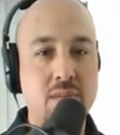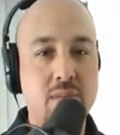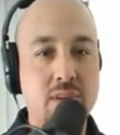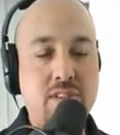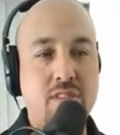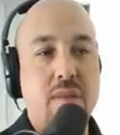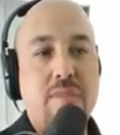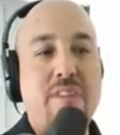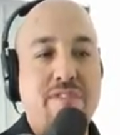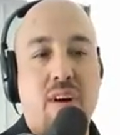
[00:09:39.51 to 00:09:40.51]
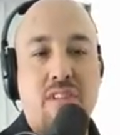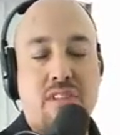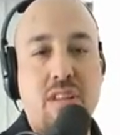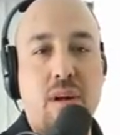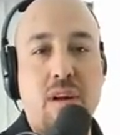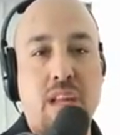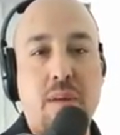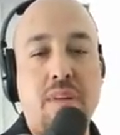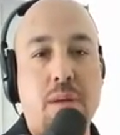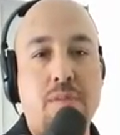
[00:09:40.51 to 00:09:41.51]
Why just let me fall to the ground? Give
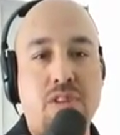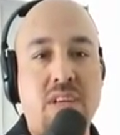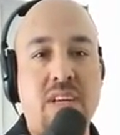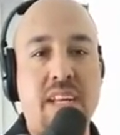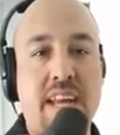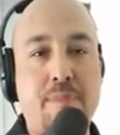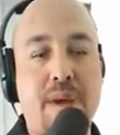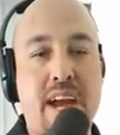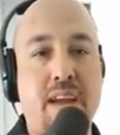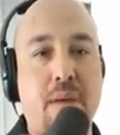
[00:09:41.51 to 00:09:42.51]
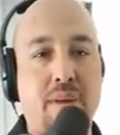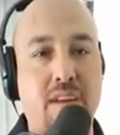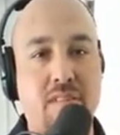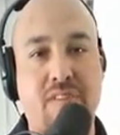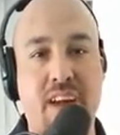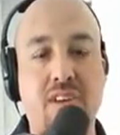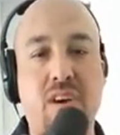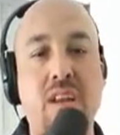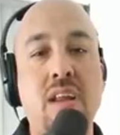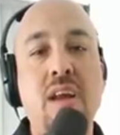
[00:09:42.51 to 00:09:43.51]
me an opportunity to get back up, because if I
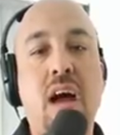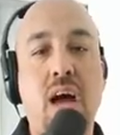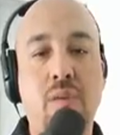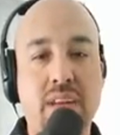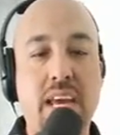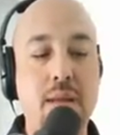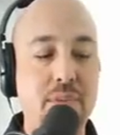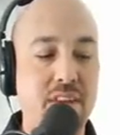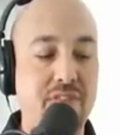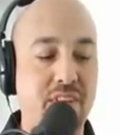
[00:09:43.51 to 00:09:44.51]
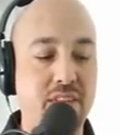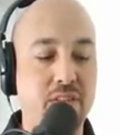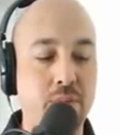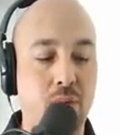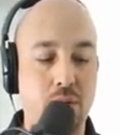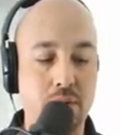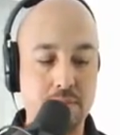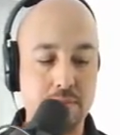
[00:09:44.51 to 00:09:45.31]
could, I would get up and fight some more.